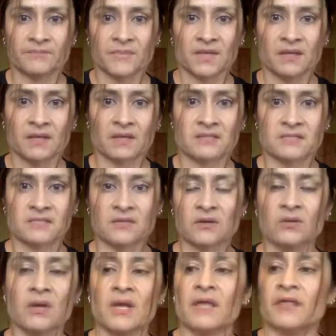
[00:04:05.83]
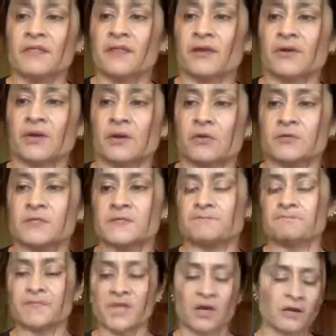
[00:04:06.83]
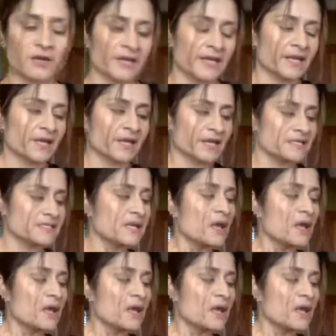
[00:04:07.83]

Okay, so there it goes. All right, guys.